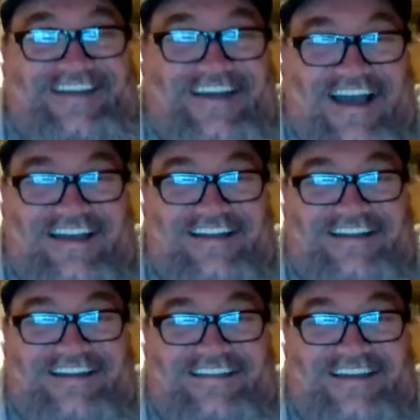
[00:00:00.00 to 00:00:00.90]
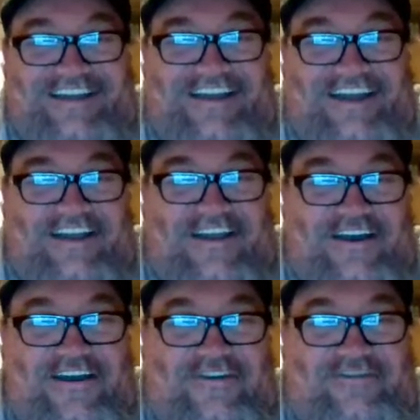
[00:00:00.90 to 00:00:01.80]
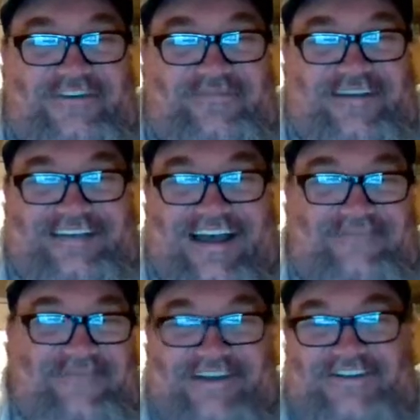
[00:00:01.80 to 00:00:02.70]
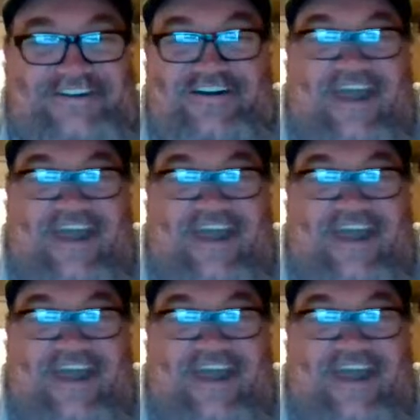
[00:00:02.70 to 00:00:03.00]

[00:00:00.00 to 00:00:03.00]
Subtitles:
I'd like to Christmas time next year,